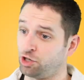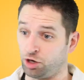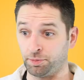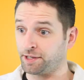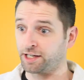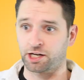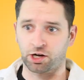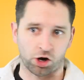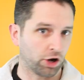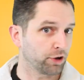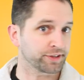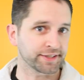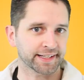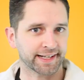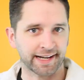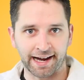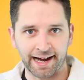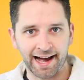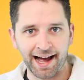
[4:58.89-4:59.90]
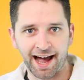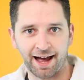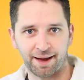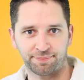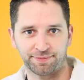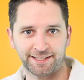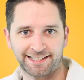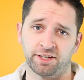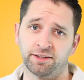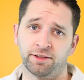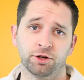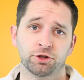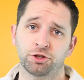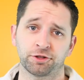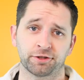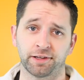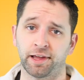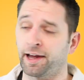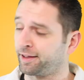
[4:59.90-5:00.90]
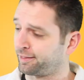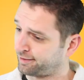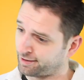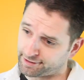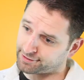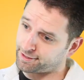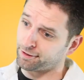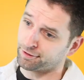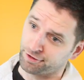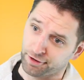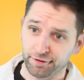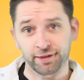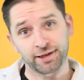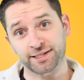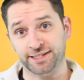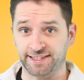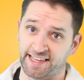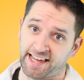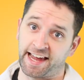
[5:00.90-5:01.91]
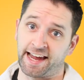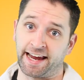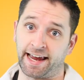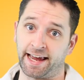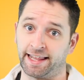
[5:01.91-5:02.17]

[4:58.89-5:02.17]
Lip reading: Nobody calls the cops. And they're just like, let's go do this thing.